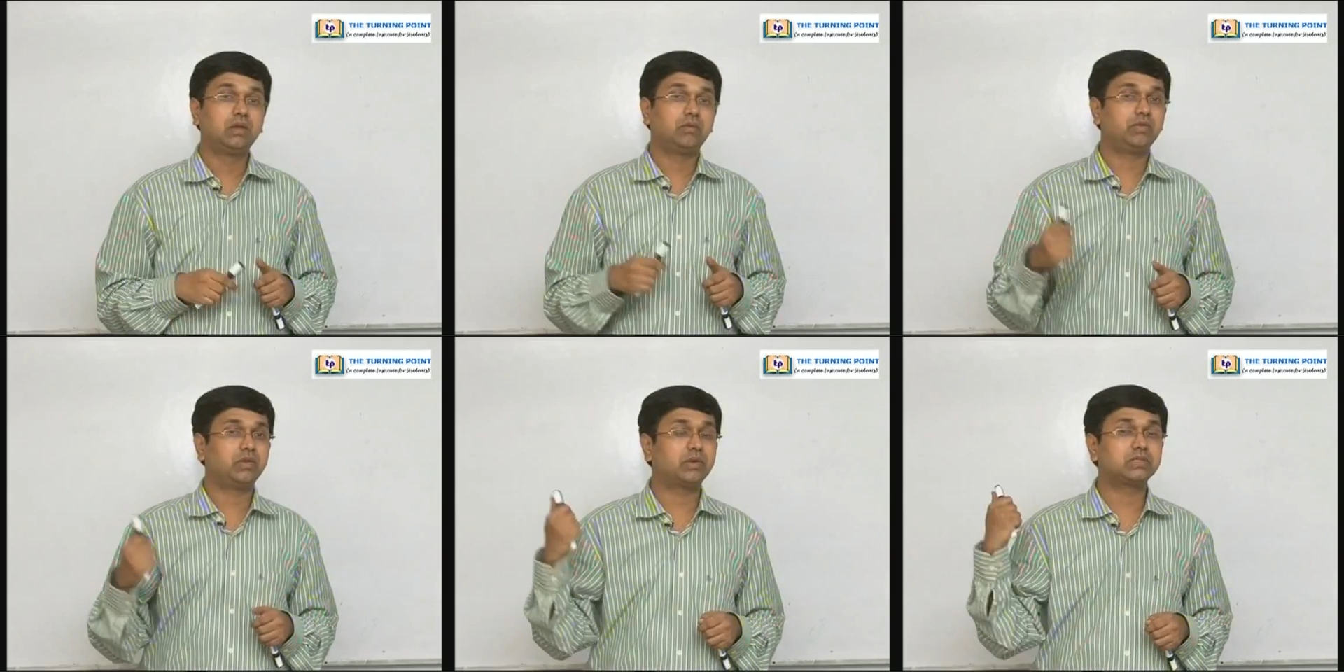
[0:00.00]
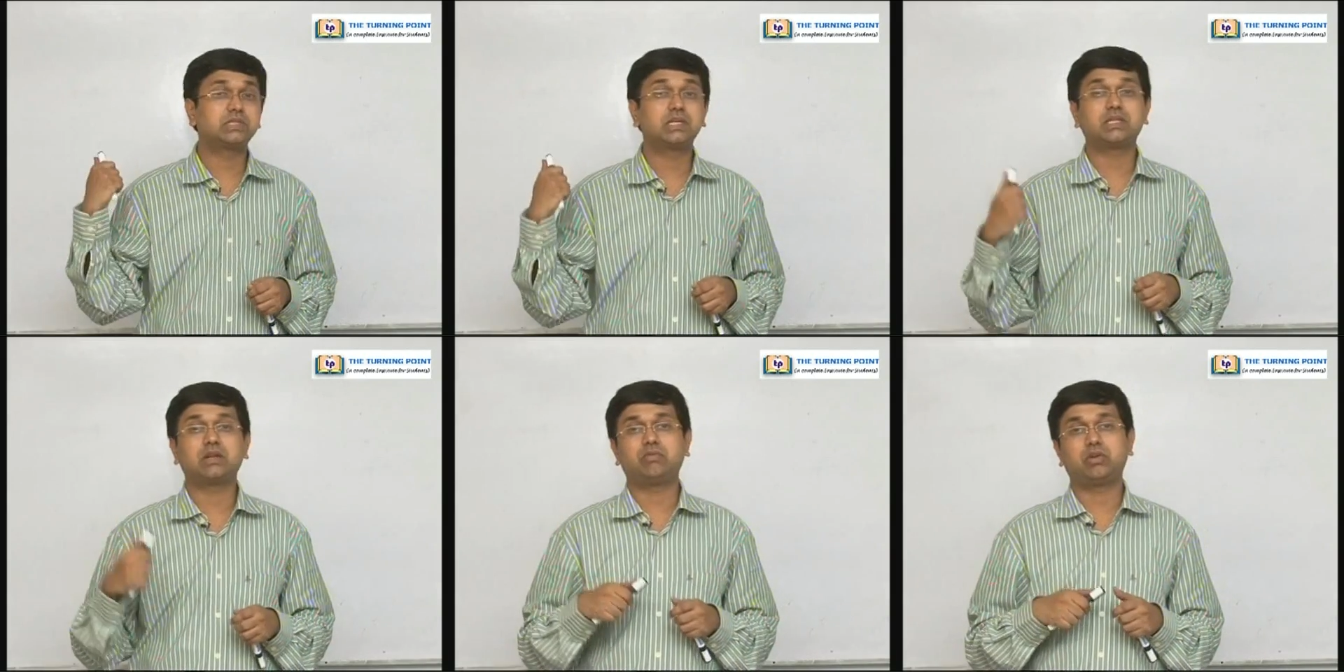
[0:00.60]
we were seeing
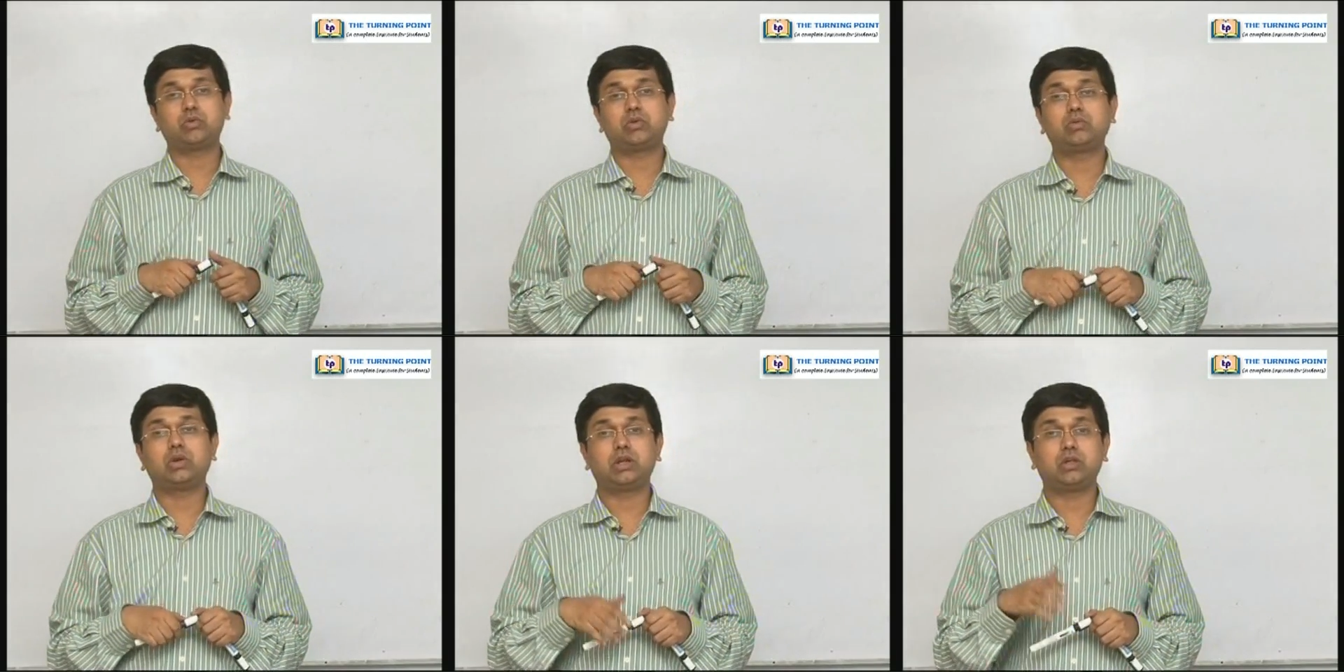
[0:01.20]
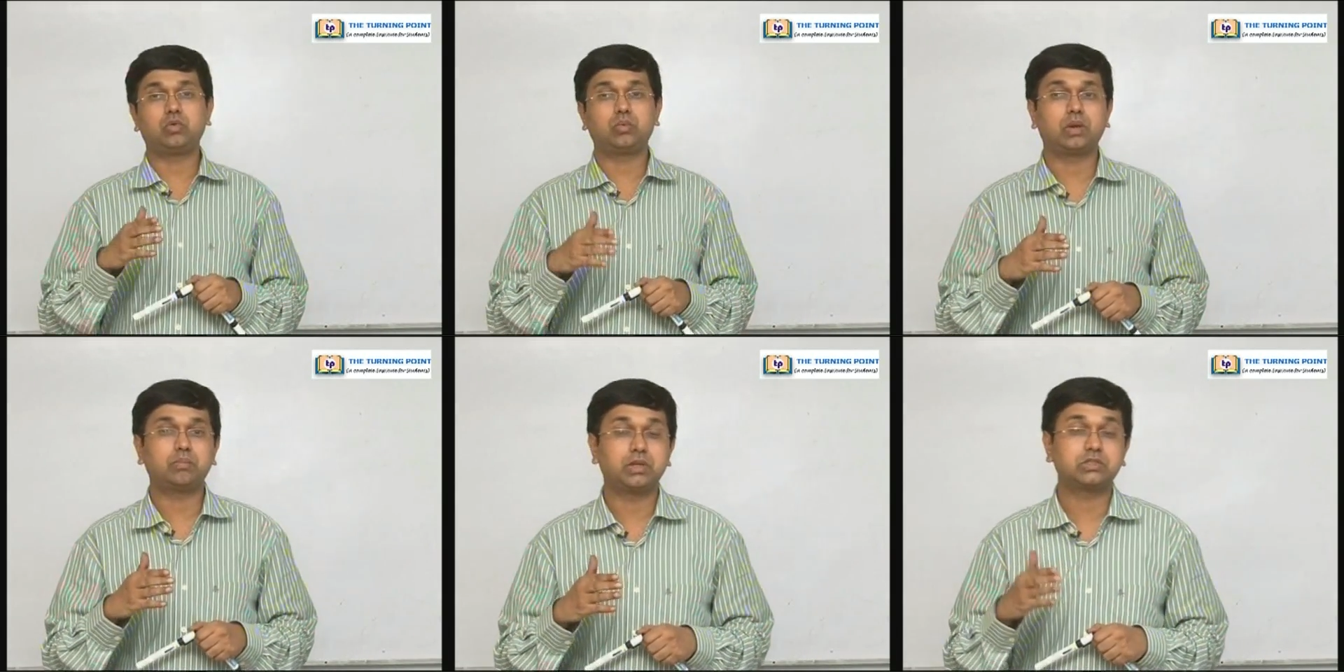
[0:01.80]
that we could do under root
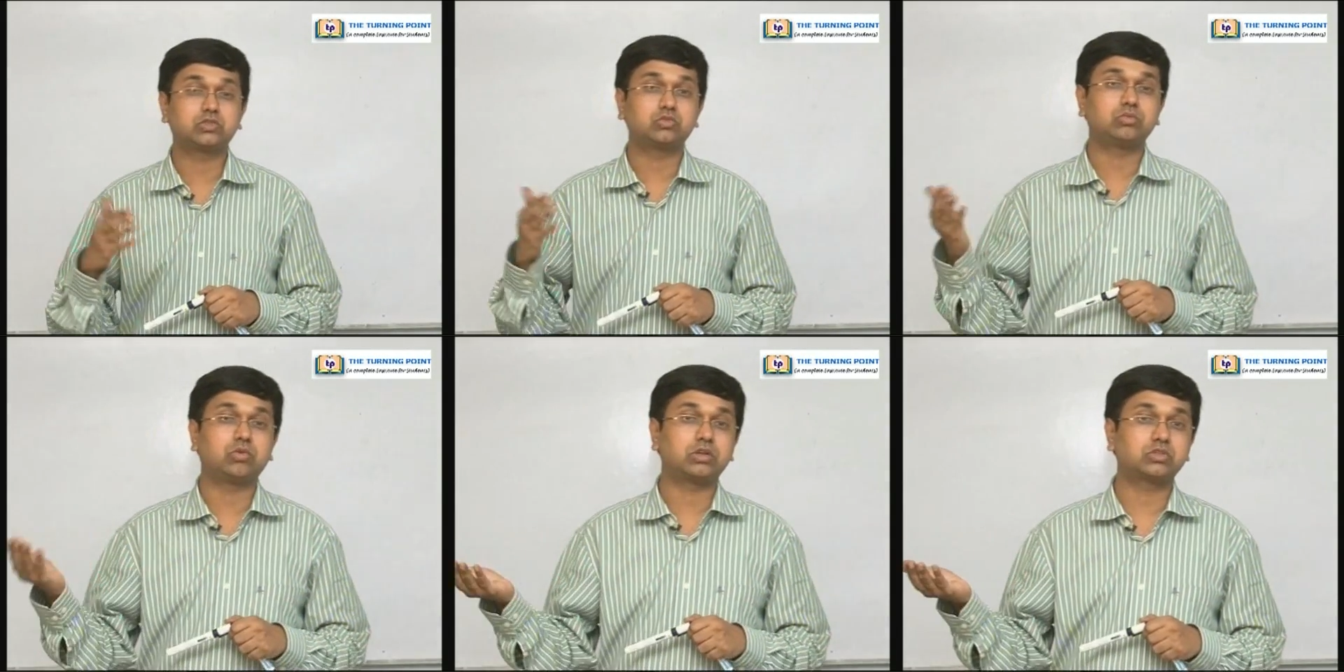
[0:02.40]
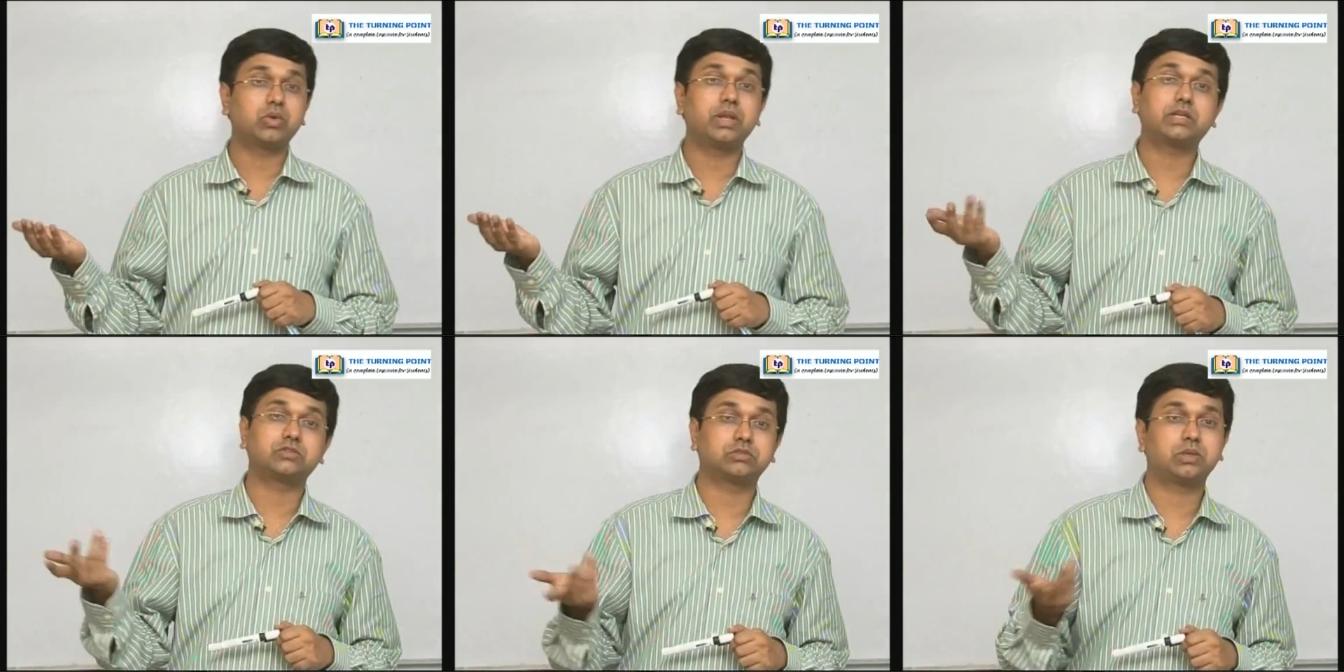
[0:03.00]
1 plus 2 cot square
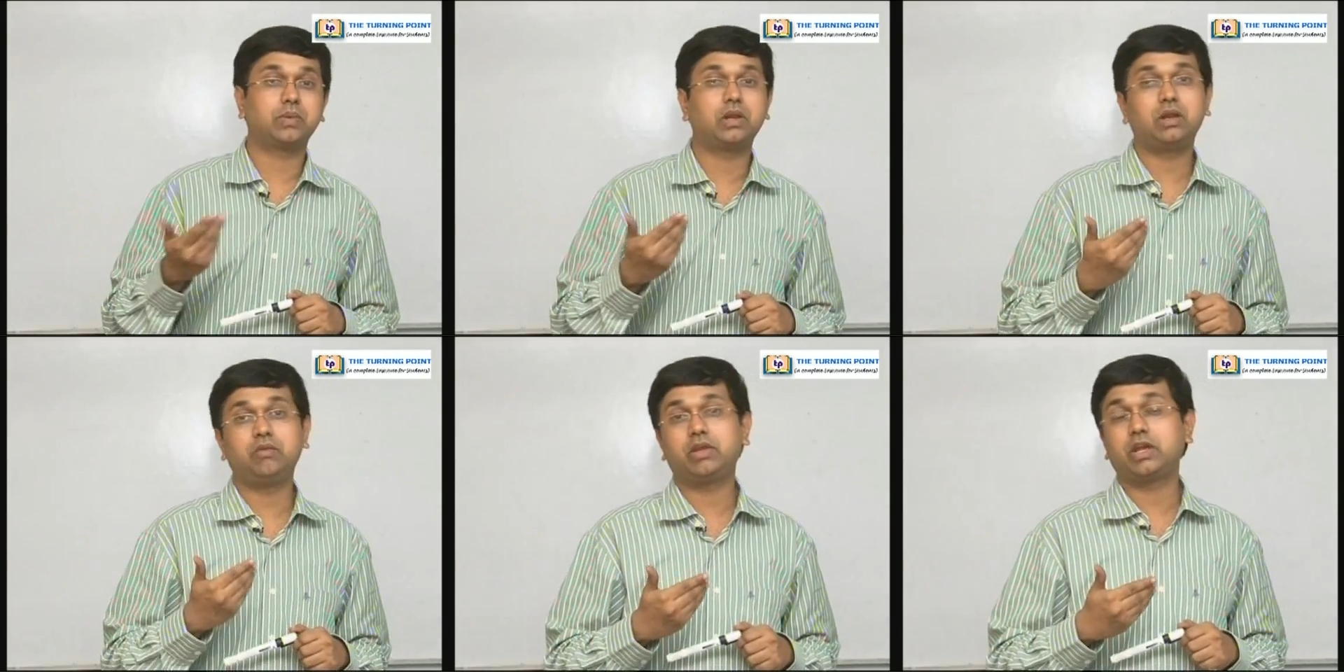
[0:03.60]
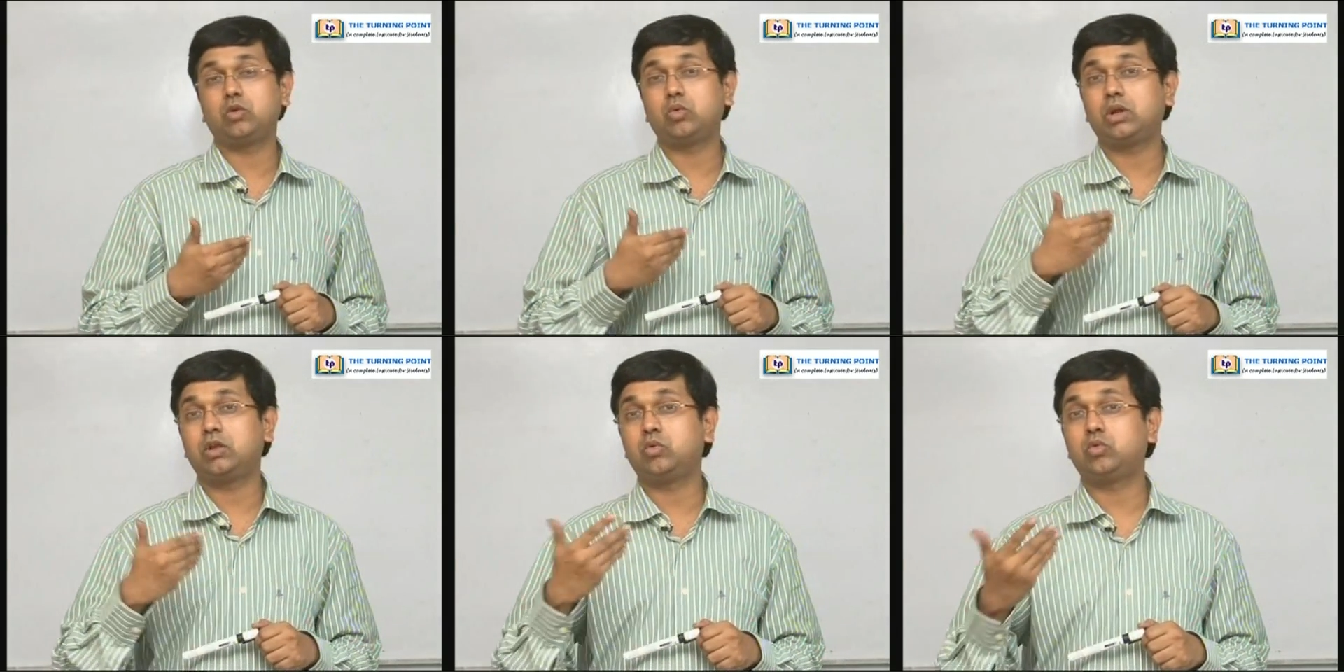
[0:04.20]
x, so similarly we can do
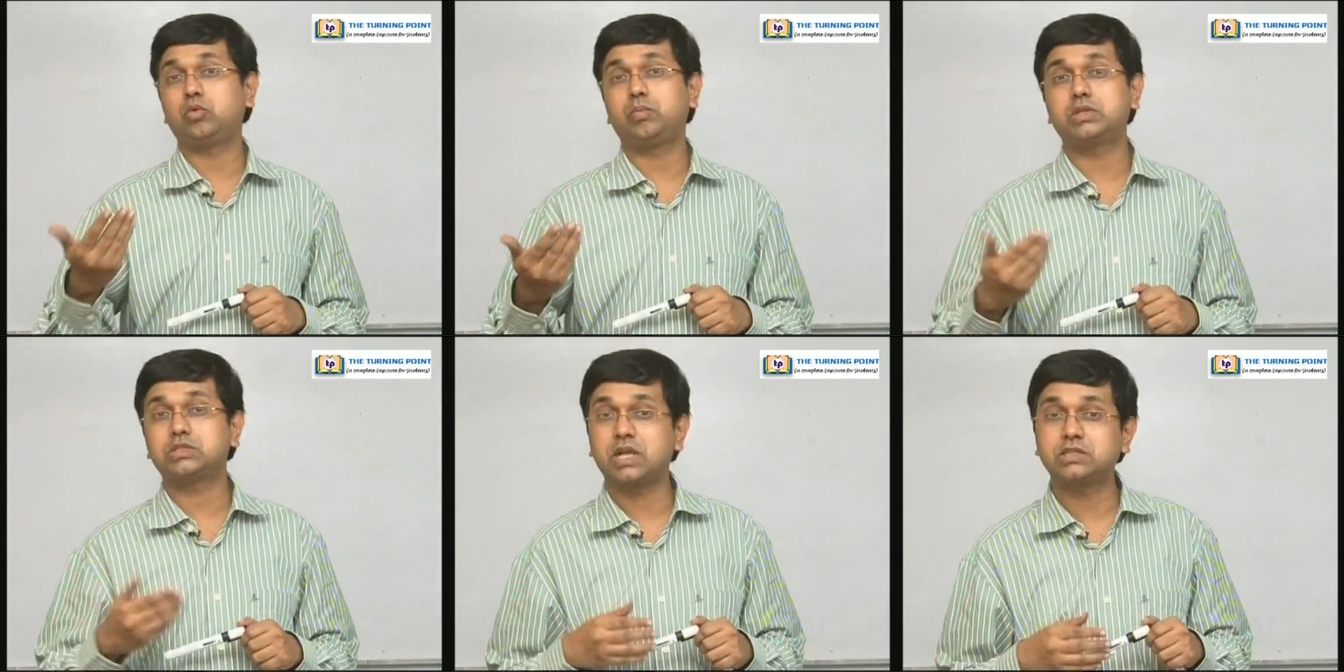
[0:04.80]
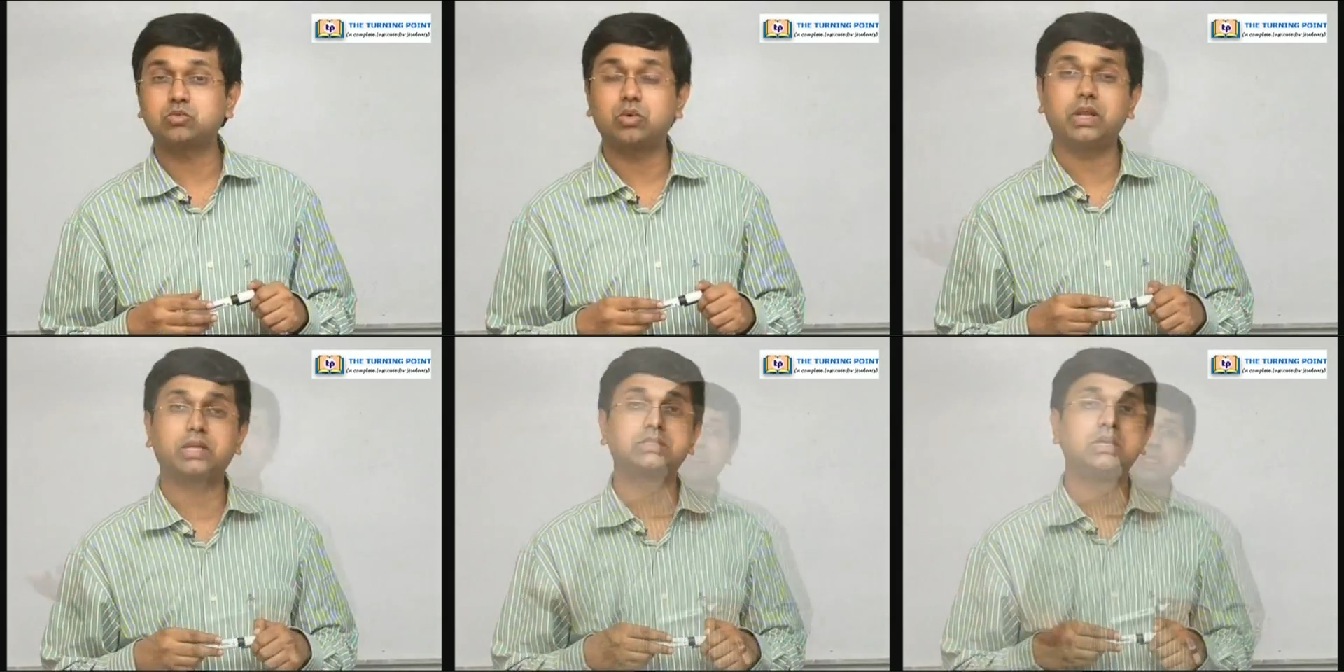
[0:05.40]
under root 2 plus tan square
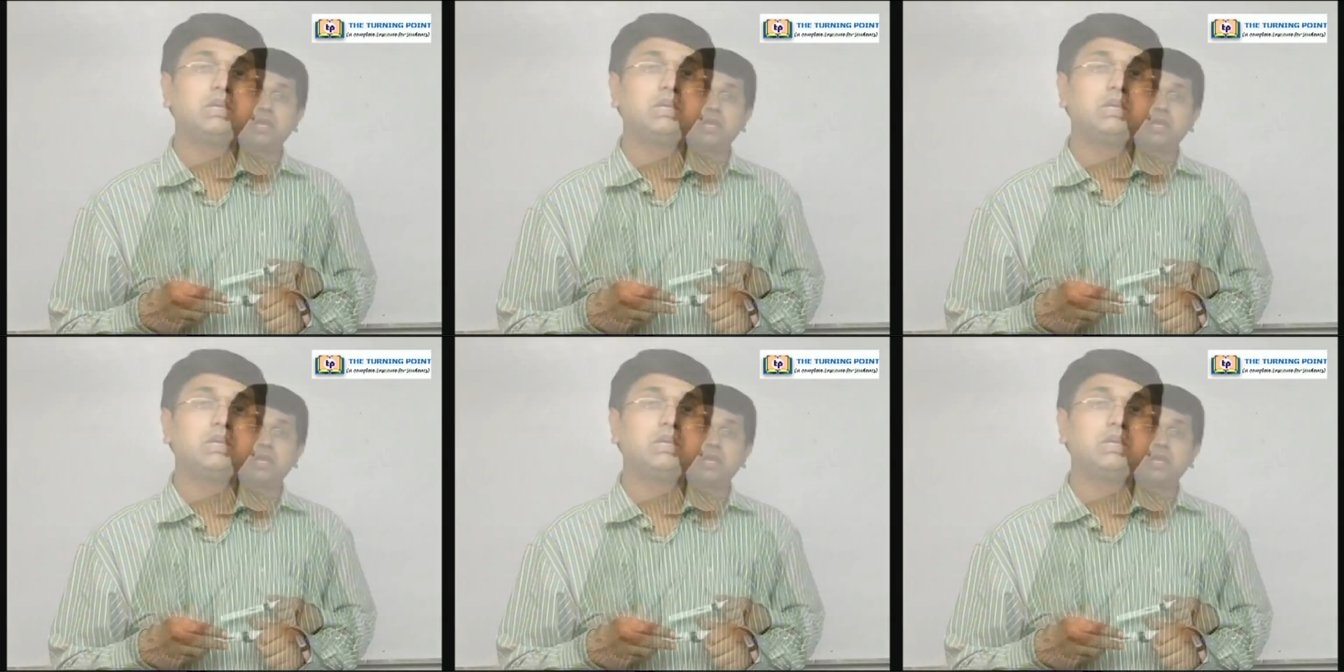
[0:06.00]
x,